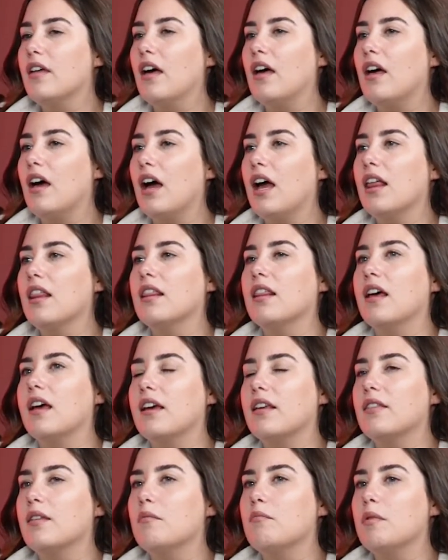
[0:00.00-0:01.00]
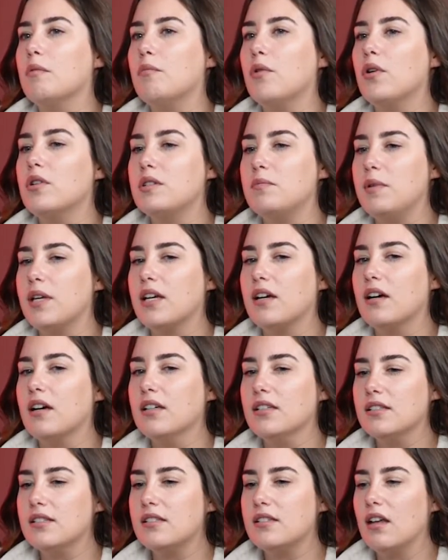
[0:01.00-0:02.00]
that I like them the most
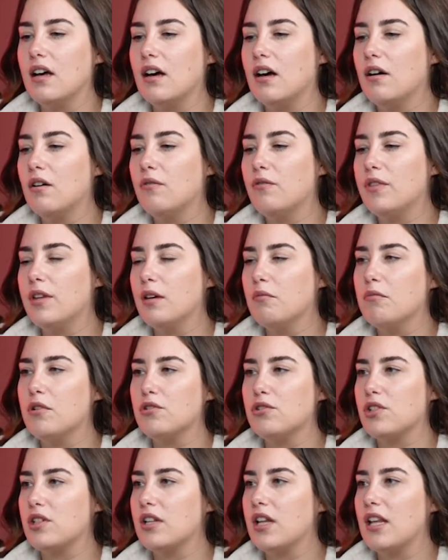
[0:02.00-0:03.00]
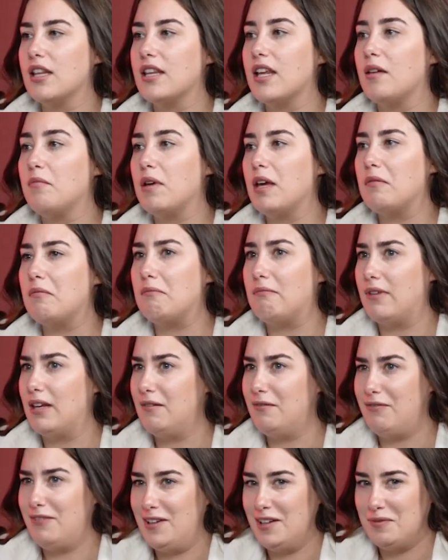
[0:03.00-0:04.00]
because of the emotion that they made
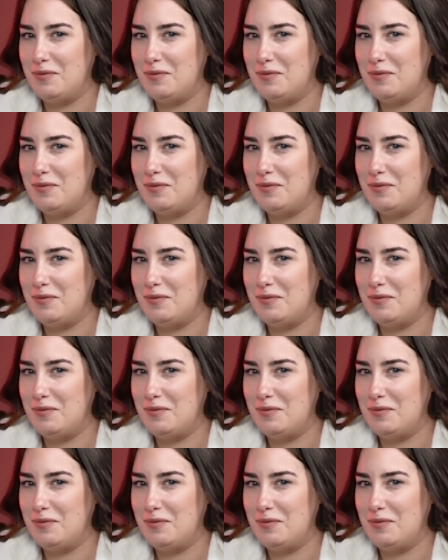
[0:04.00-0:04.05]
me feel.